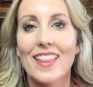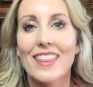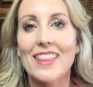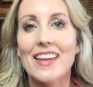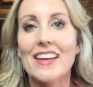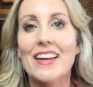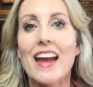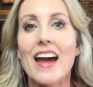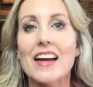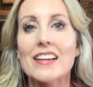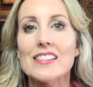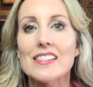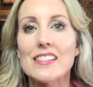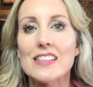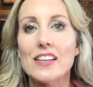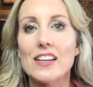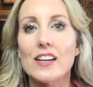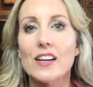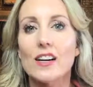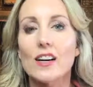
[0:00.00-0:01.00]
The next
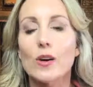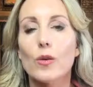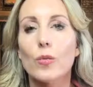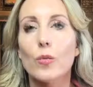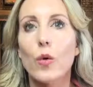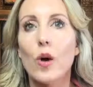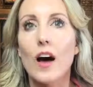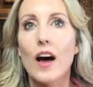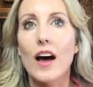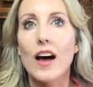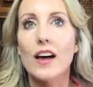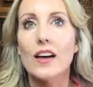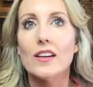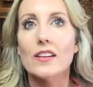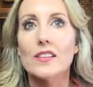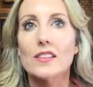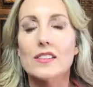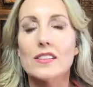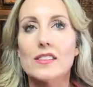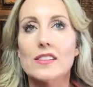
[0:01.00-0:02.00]
year
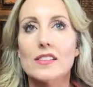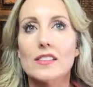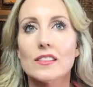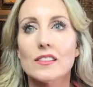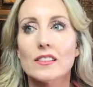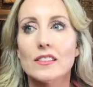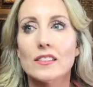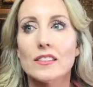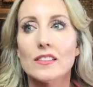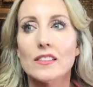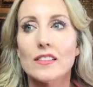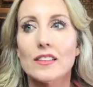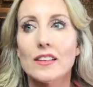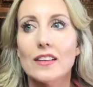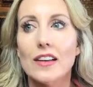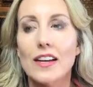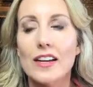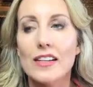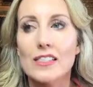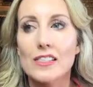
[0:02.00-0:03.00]
was,
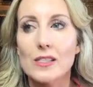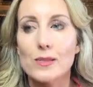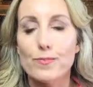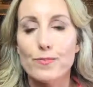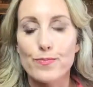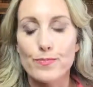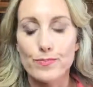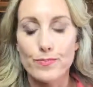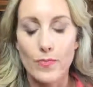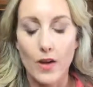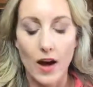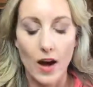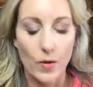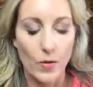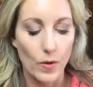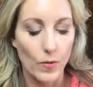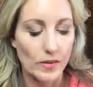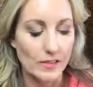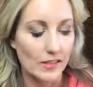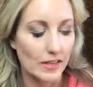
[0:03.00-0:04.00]

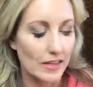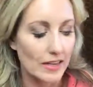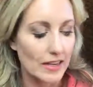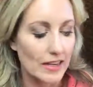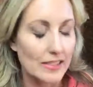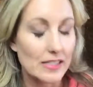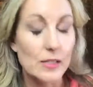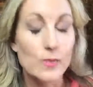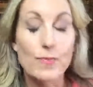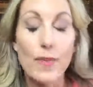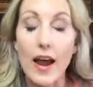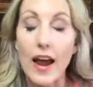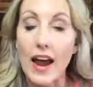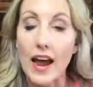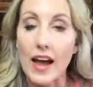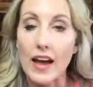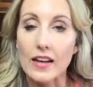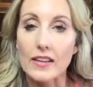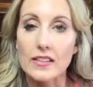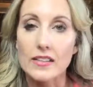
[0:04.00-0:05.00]

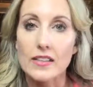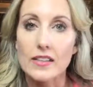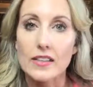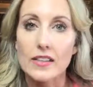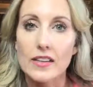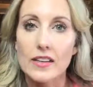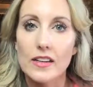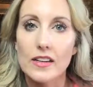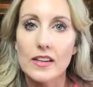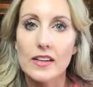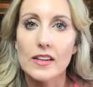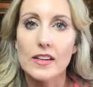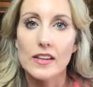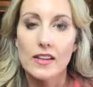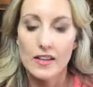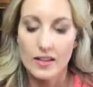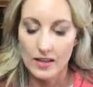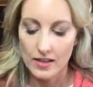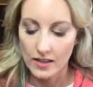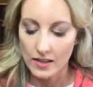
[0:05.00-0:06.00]
expand.
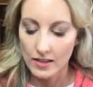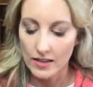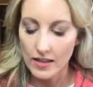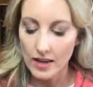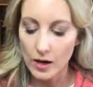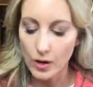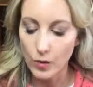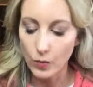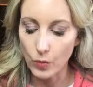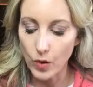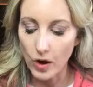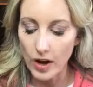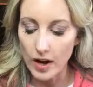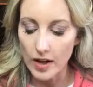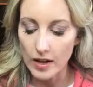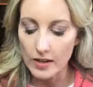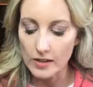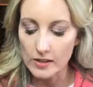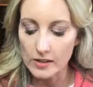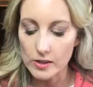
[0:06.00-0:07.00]
Then it
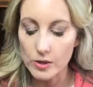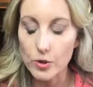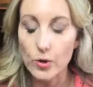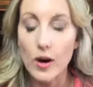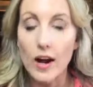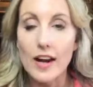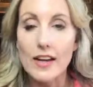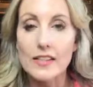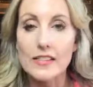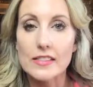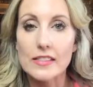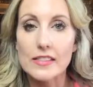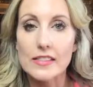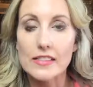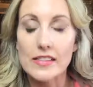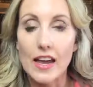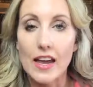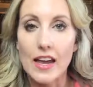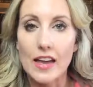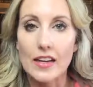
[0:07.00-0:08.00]
was
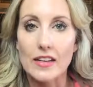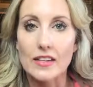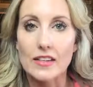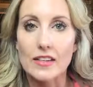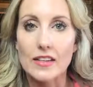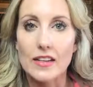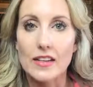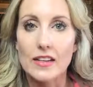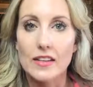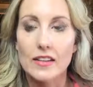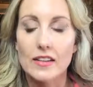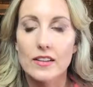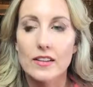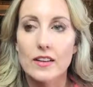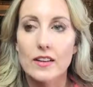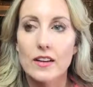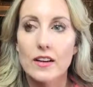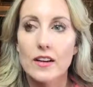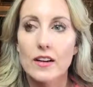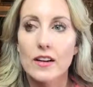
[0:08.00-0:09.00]
transcend.
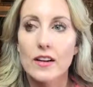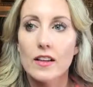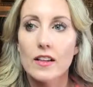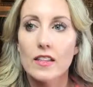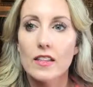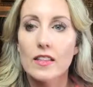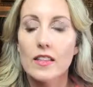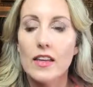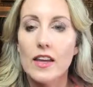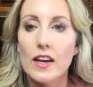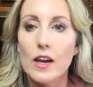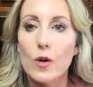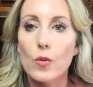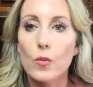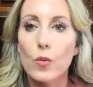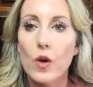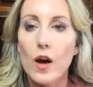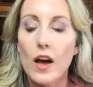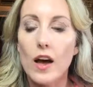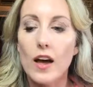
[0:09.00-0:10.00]
Then it
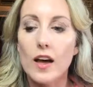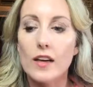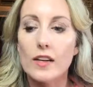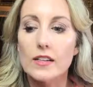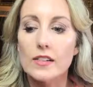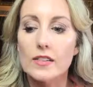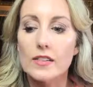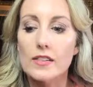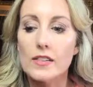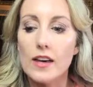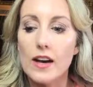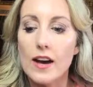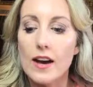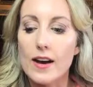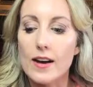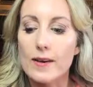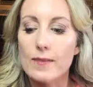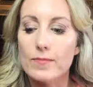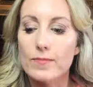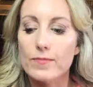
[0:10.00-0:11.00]
was,
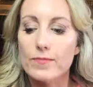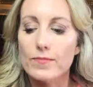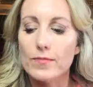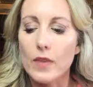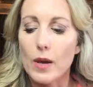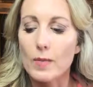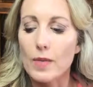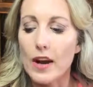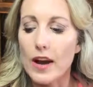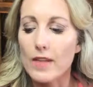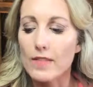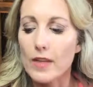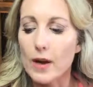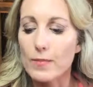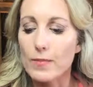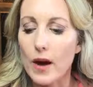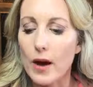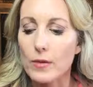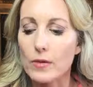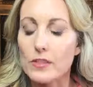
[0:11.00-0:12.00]
I might have
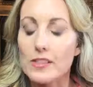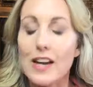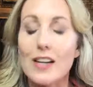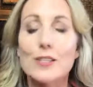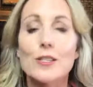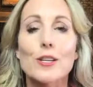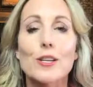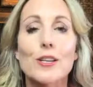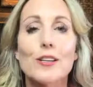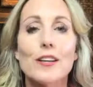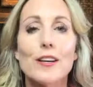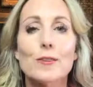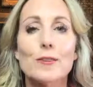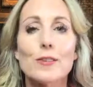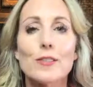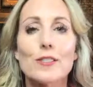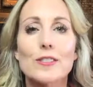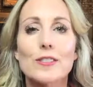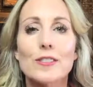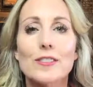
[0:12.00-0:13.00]
that backwards. Actually, it
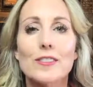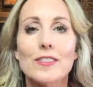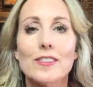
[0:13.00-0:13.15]
was,